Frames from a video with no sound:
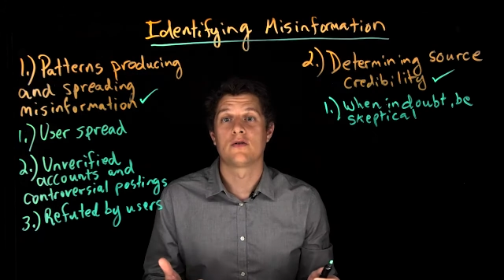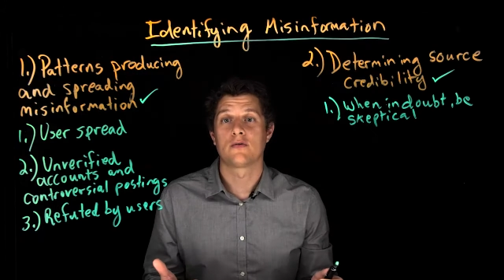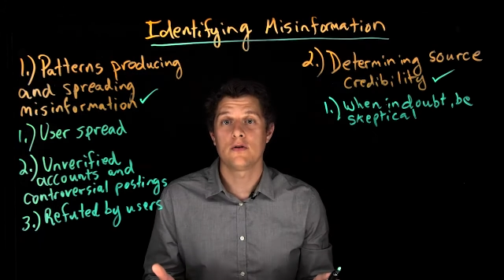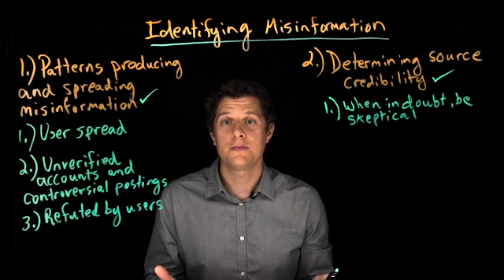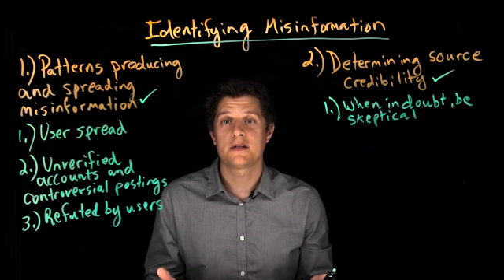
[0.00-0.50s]

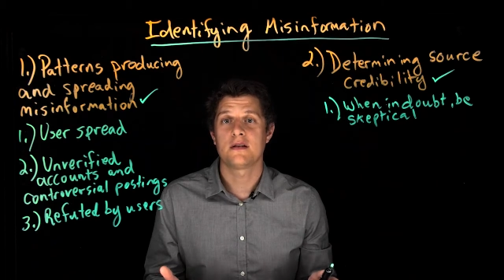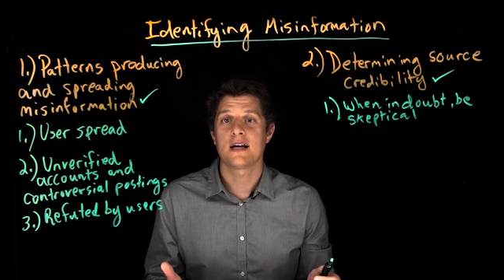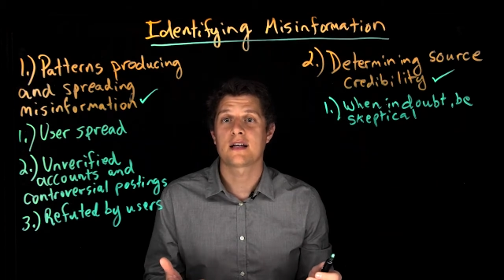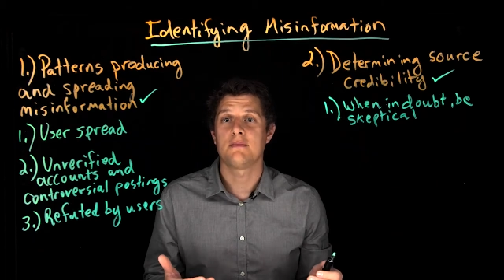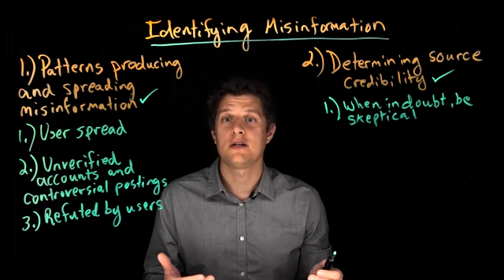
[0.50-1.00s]
groups
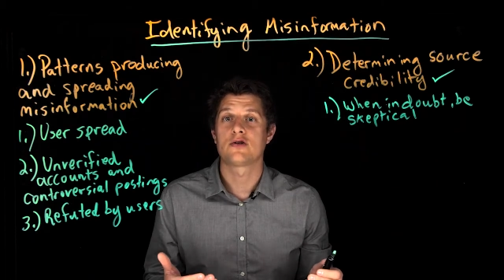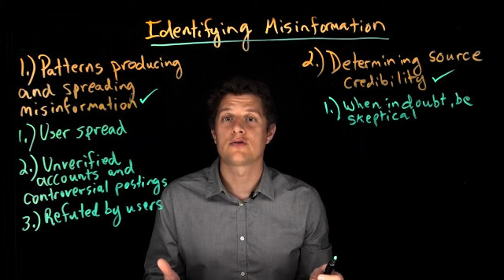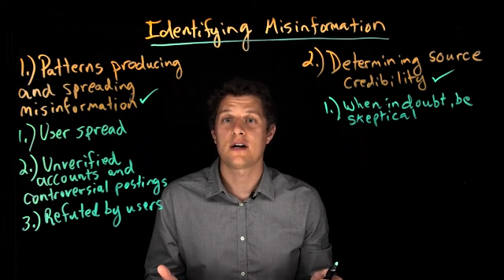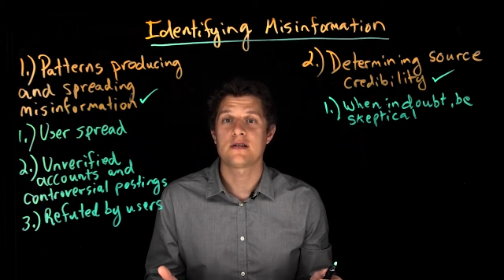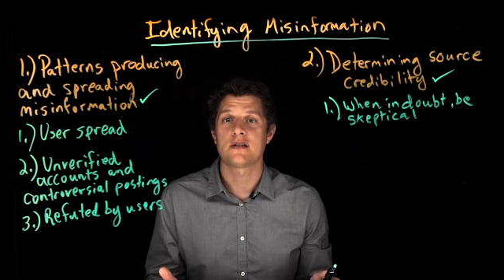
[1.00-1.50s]
that can be
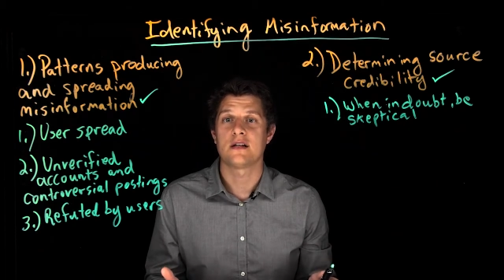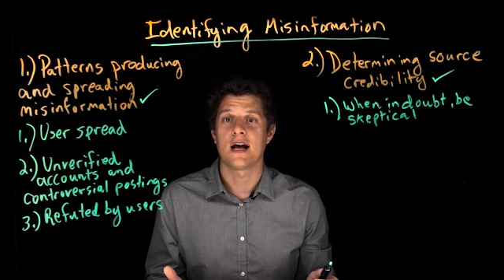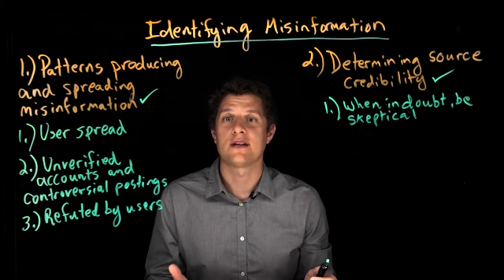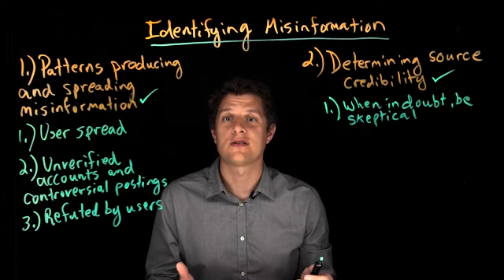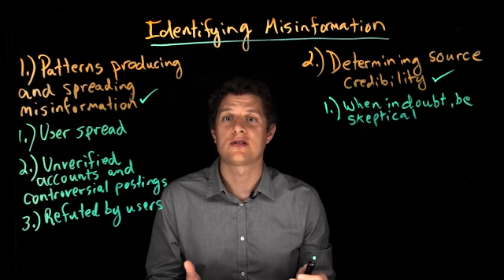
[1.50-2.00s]
trusted
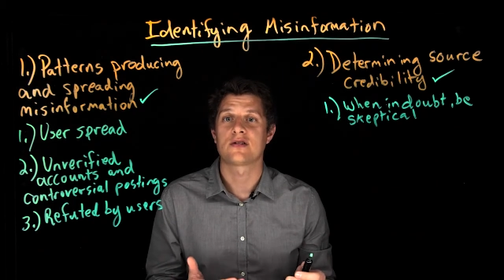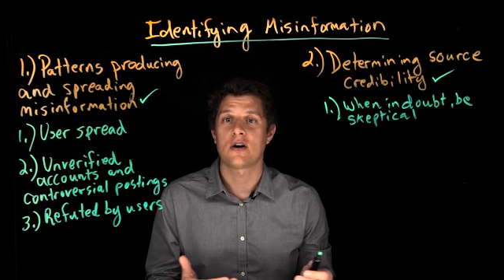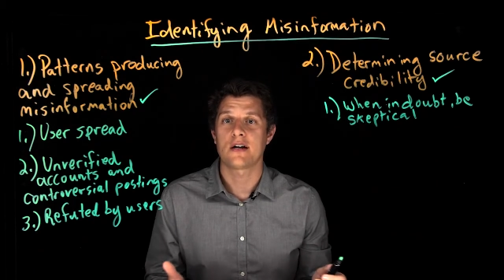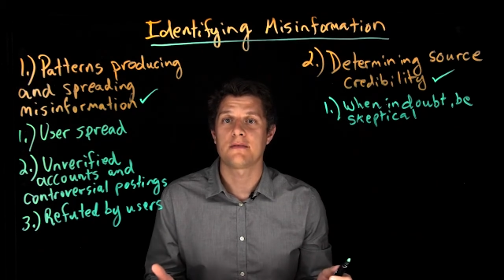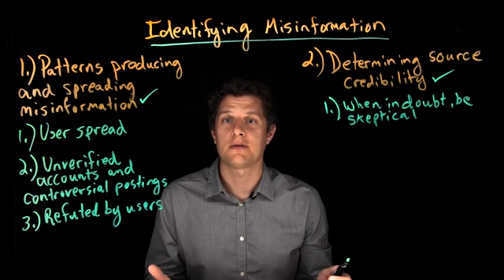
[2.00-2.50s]
as a
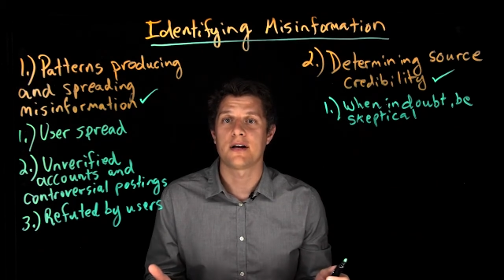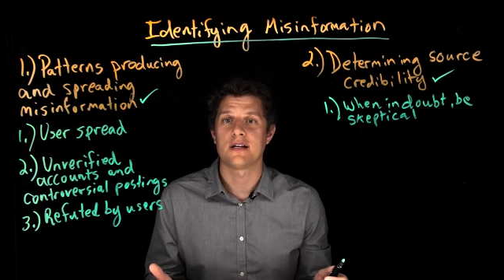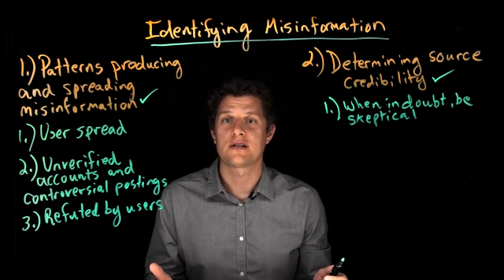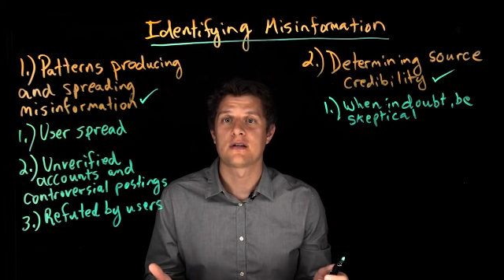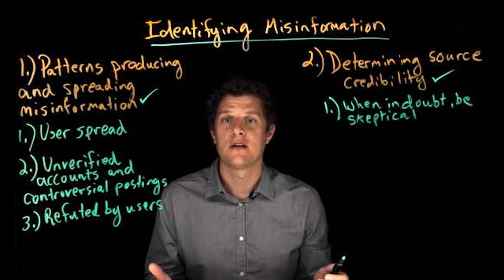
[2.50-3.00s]
starting
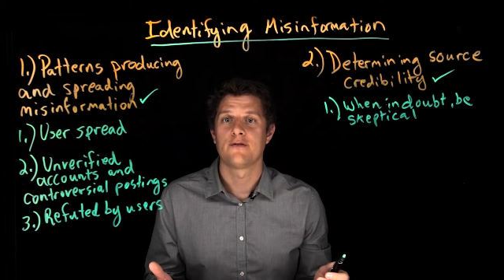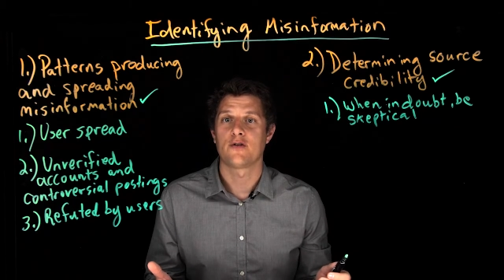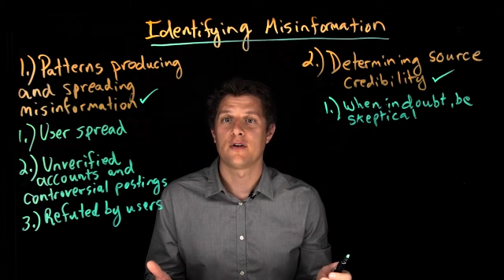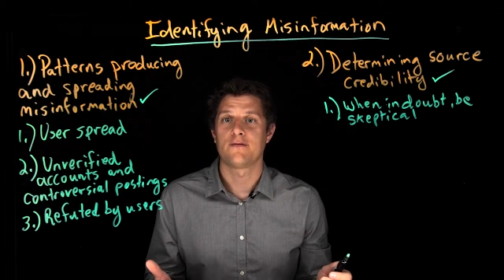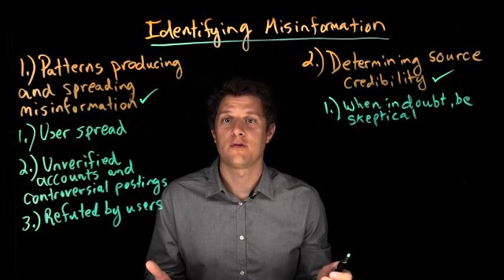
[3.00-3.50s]
place
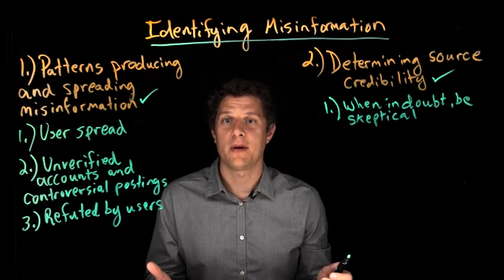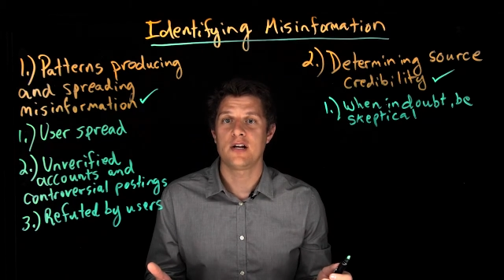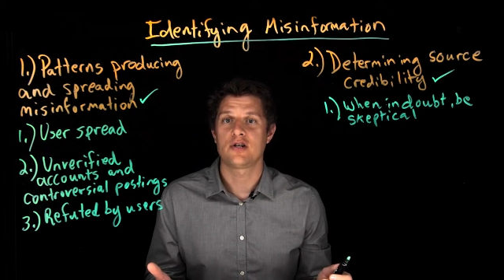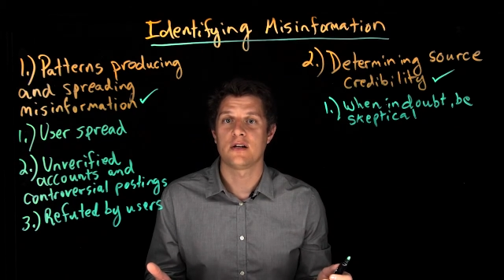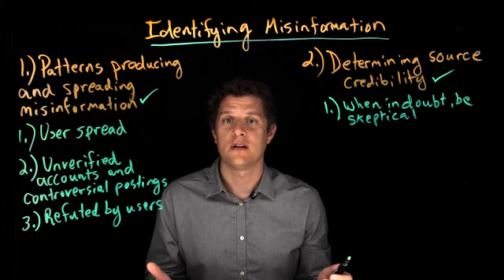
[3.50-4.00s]
for
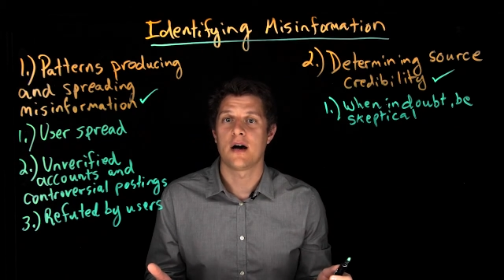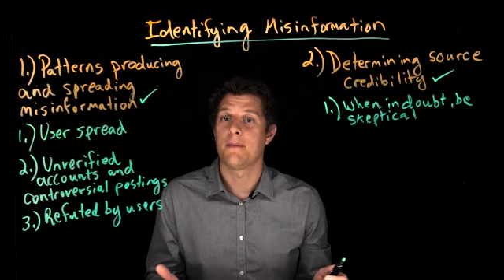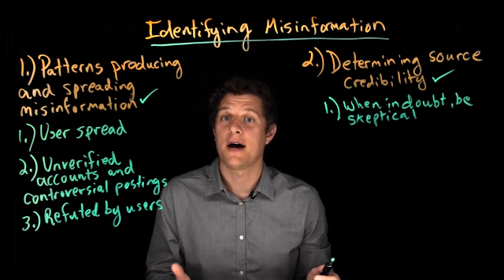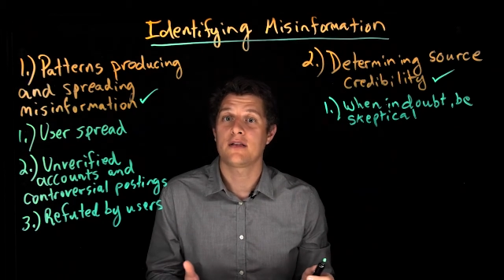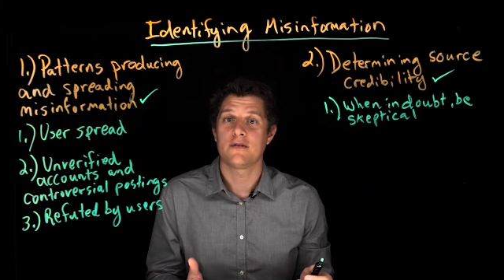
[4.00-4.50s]
information
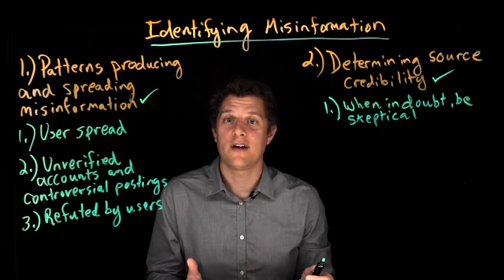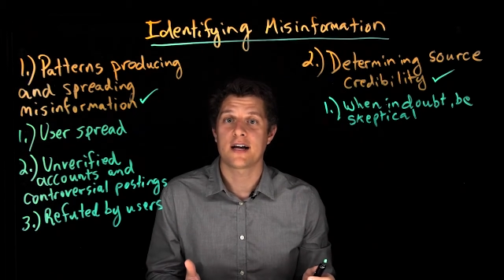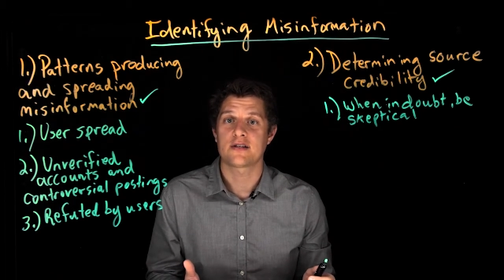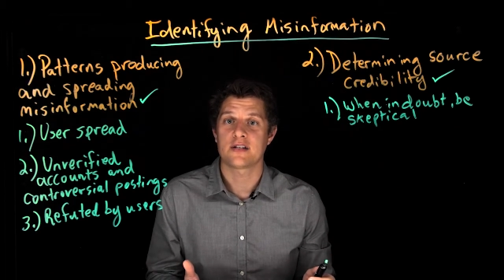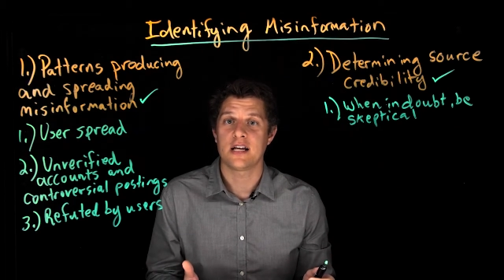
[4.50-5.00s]
about the
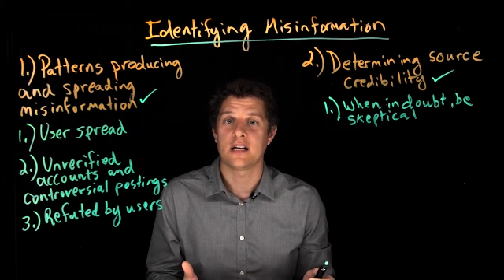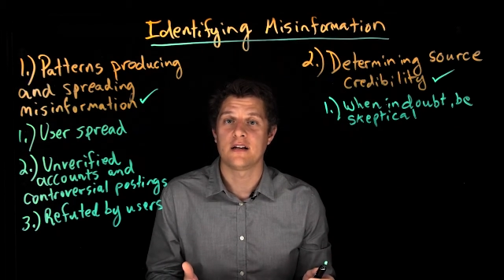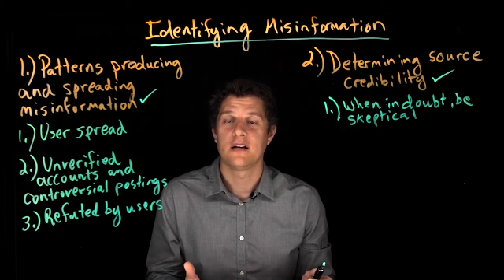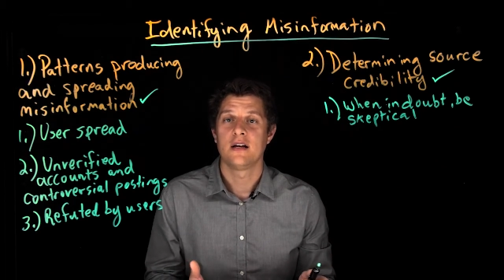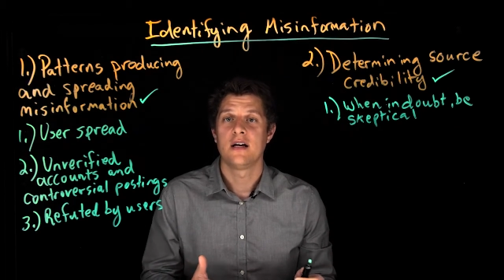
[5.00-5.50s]
vaccine